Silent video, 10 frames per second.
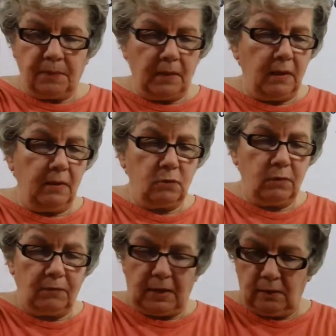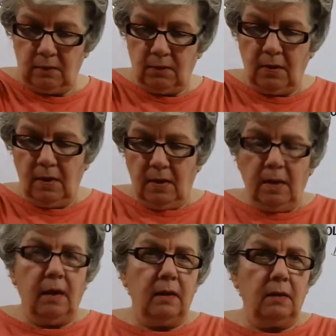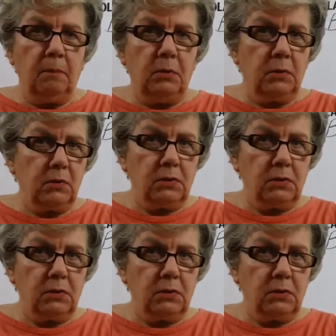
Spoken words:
and it's reflective and it'll push the